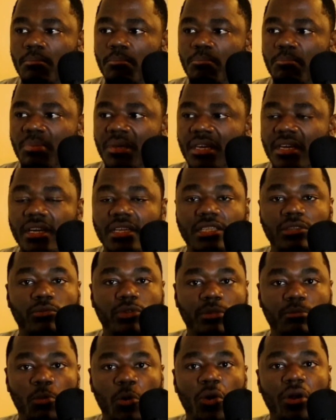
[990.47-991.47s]
because it
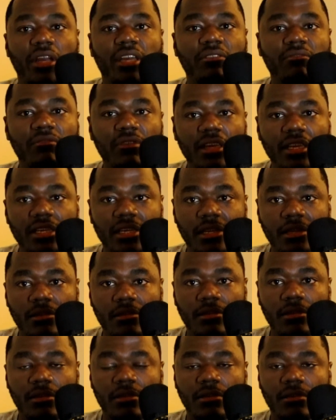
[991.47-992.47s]
was more convenient
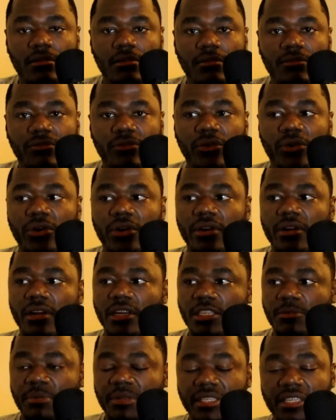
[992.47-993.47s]
for a
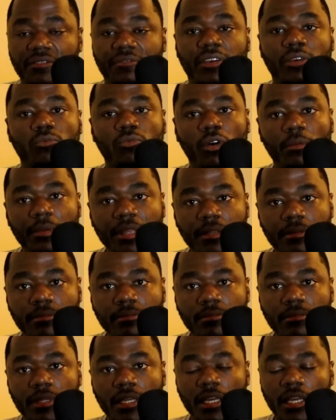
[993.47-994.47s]
specific woman
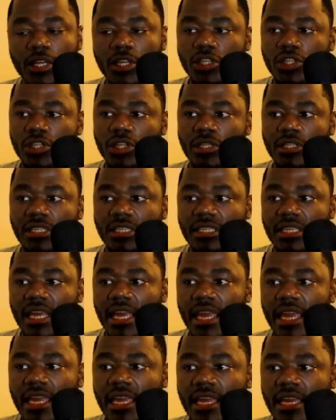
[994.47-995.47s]
to
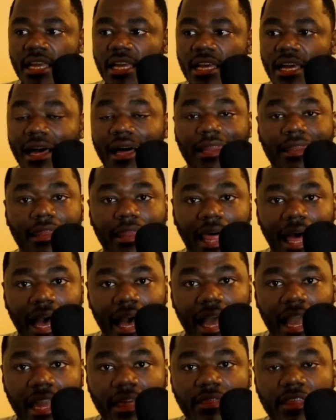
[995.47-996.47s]
say a
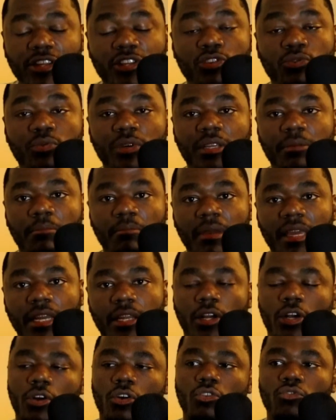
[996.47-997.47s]
lie than to admit
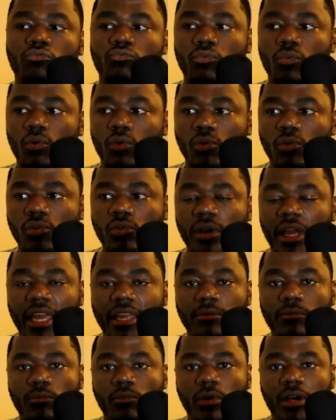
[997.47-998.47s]
her role
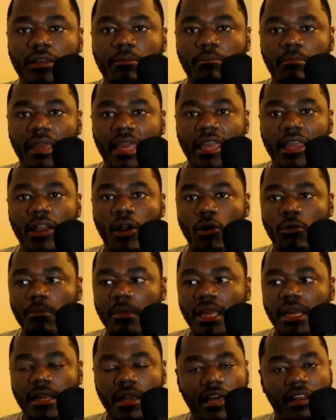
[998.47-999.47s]
in what may or
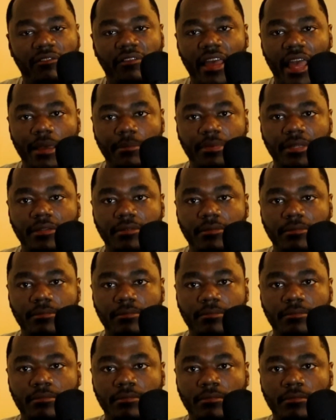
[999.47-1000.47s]
may not have happened.
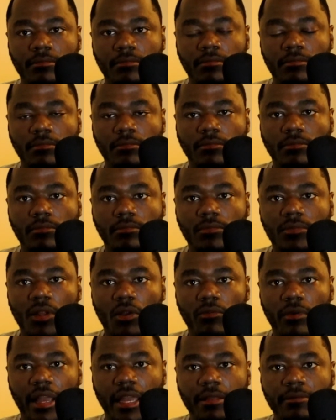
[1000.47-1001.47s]

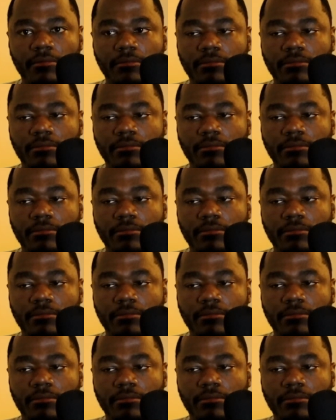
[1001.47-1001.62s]
Right?